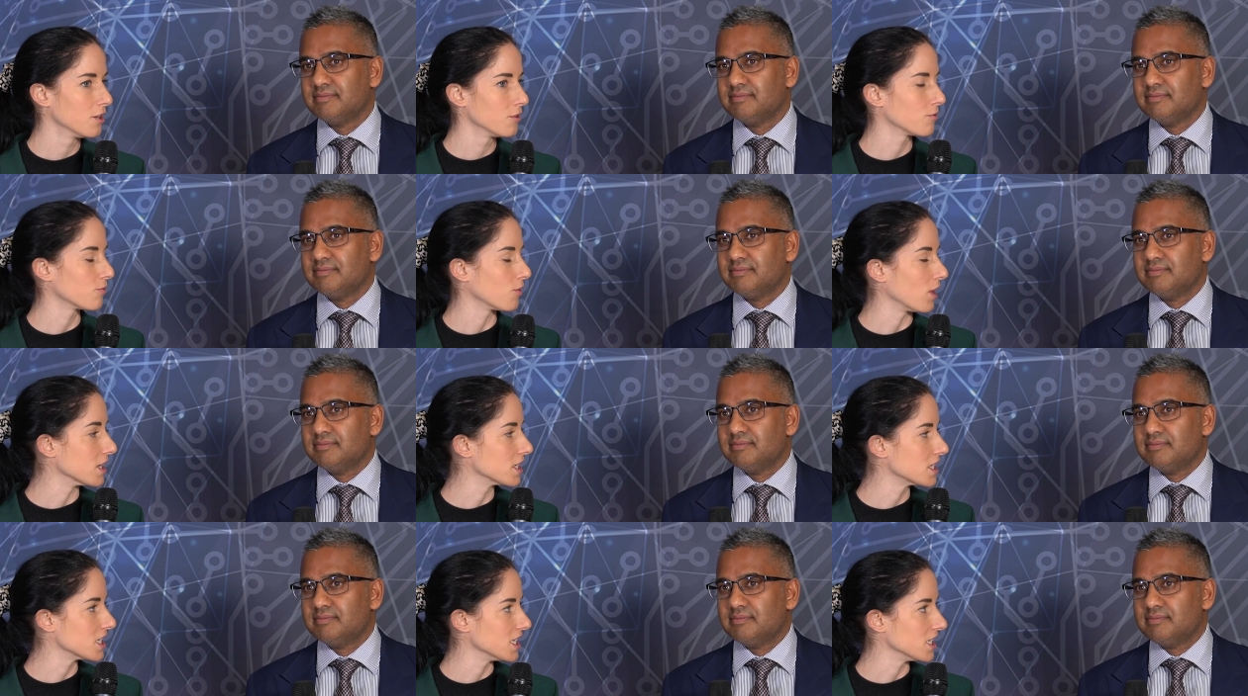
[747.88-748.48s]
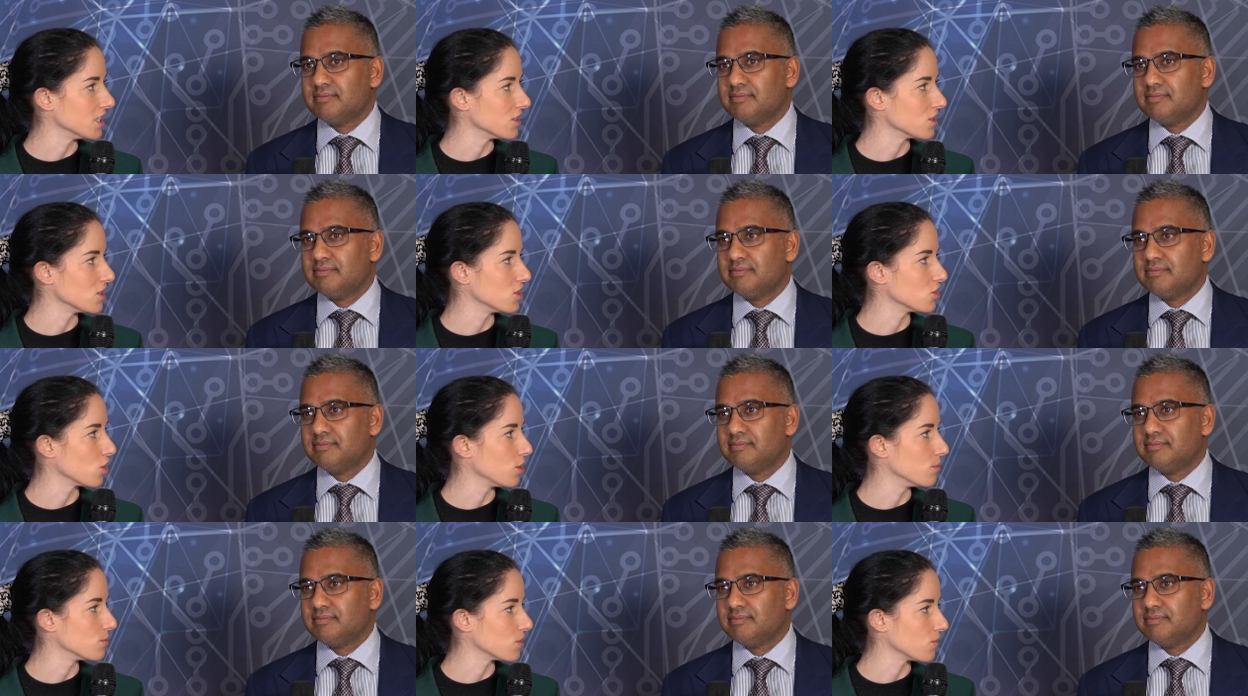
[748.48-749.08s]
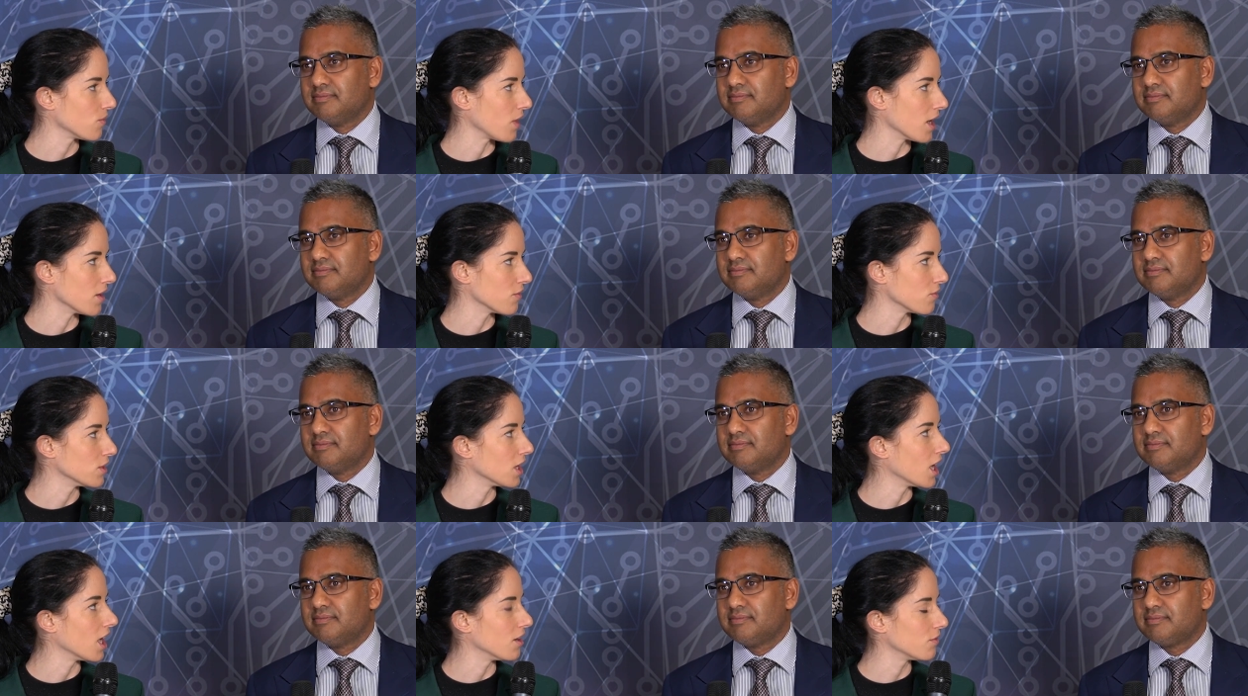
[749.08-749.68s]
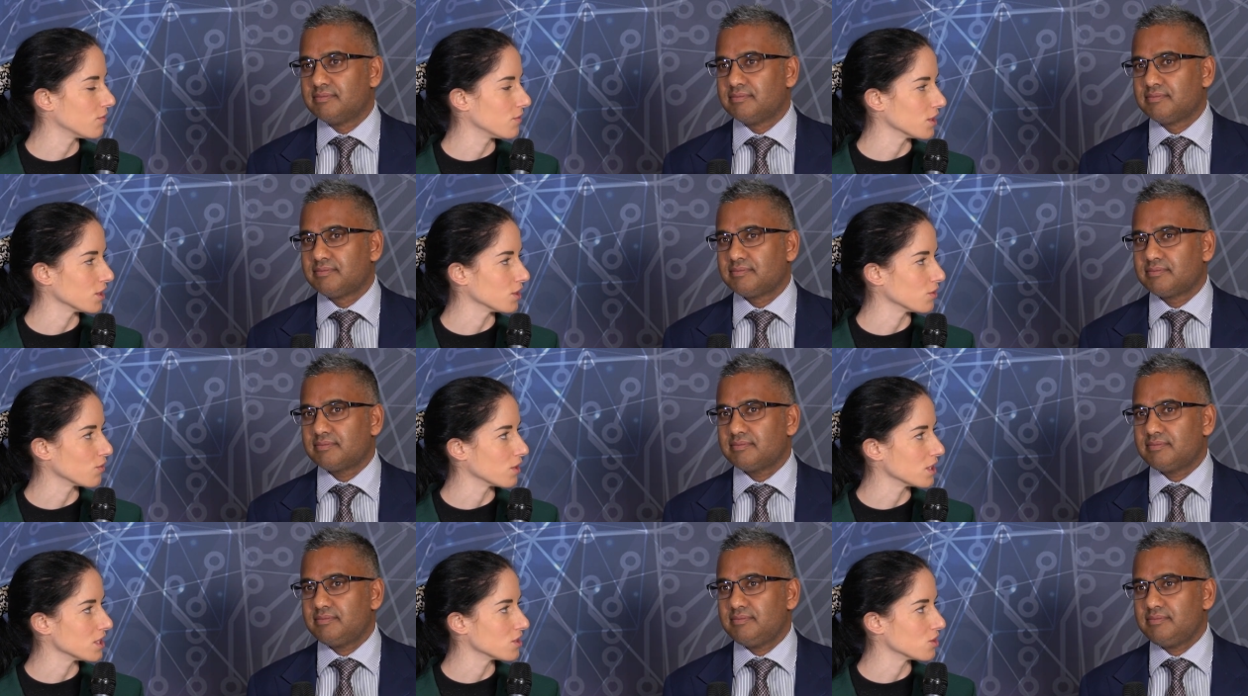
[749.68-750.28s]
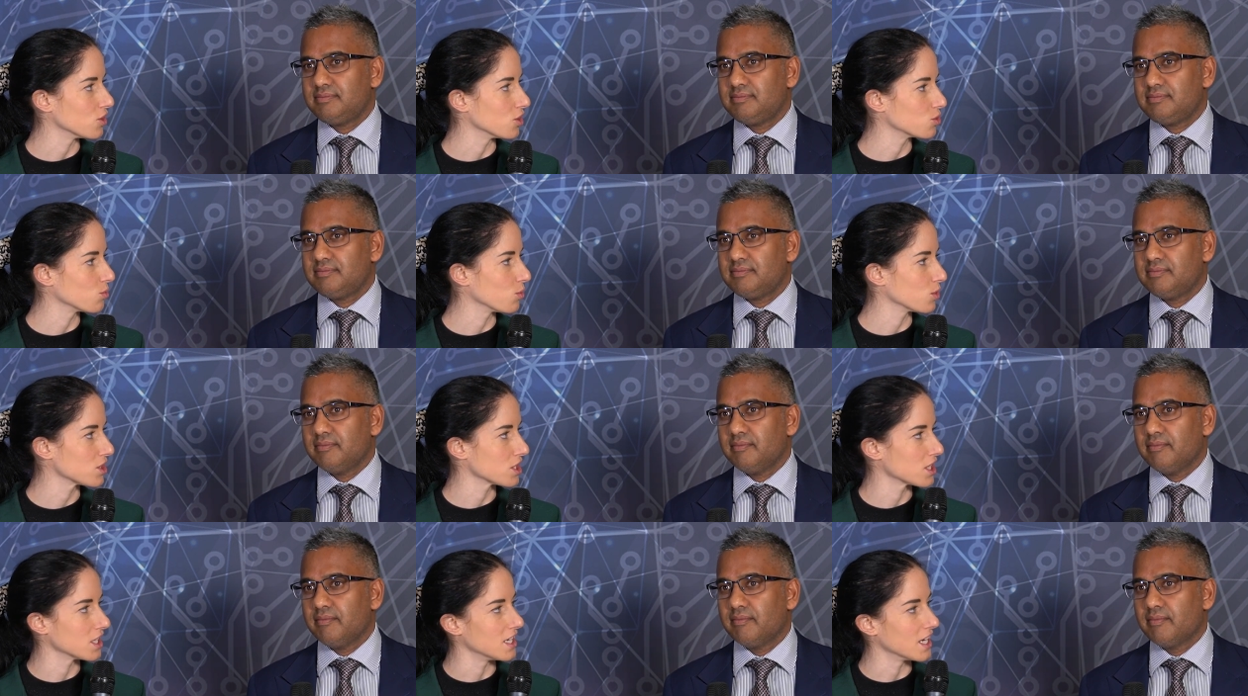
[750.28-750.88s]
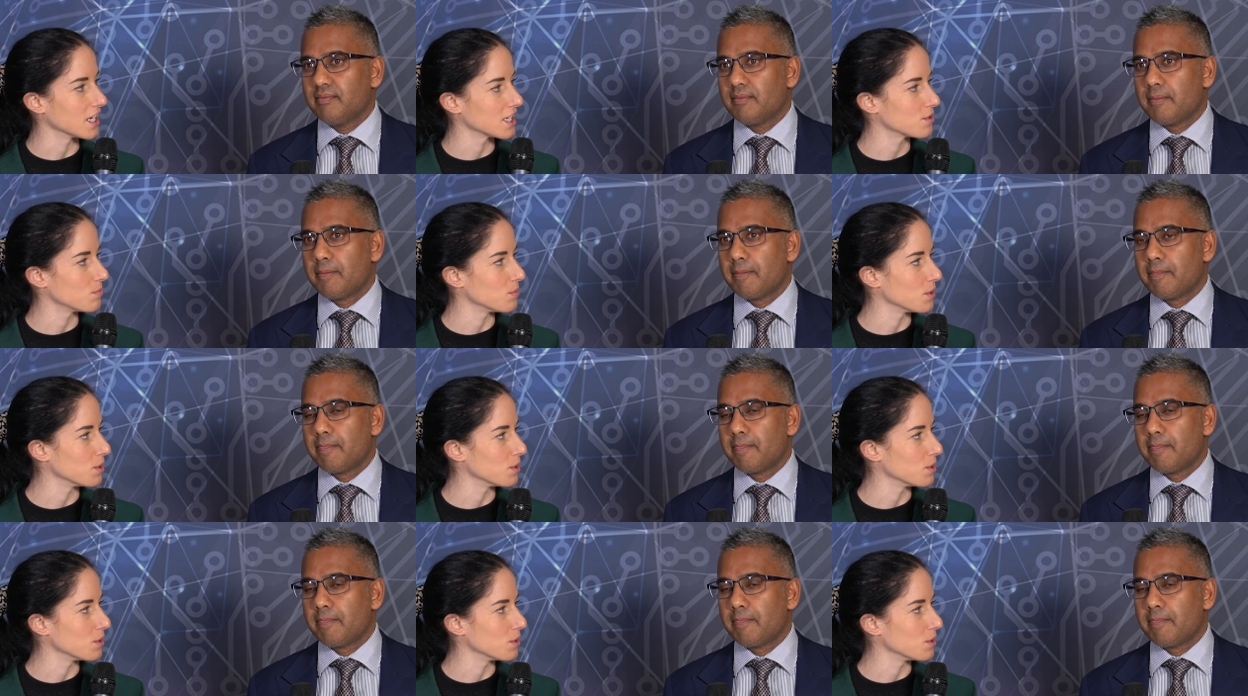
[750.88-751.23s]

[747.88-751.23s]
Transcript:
Speaker 1: frontiers in terms of AF and heart failure research? What's the next